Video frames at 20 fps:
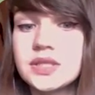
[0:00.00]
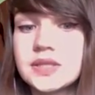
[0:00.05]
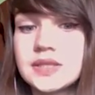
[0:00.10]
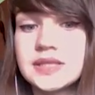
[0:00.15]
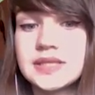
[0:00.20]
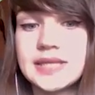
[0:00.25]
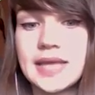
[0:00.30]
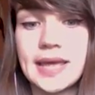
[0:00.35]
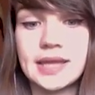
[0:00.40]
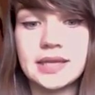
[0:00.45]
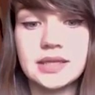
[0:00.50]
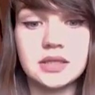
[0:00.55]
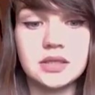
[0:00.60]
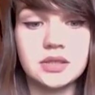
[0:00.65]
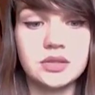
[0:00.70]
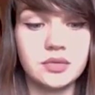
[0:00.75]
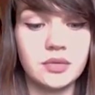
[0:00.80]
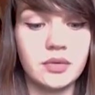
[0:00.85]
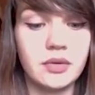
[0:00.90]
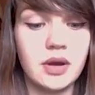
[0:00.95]
just send
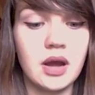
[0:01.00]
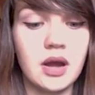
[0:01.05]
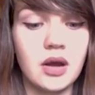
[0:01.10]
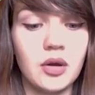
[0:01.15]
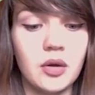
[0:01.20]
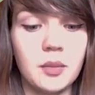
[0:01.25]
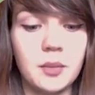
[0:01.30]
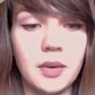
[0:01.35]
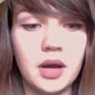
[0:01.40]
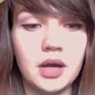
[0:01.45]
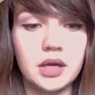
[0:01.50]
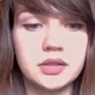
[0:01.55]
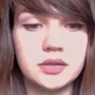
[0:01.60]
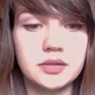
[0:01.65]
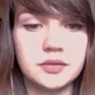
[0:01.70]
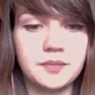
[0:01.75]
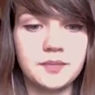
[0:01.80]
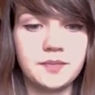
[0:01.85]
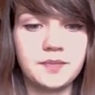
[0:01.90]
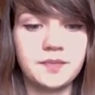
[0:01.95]
it to our
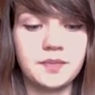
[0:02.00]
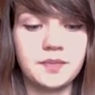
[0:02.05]
bot.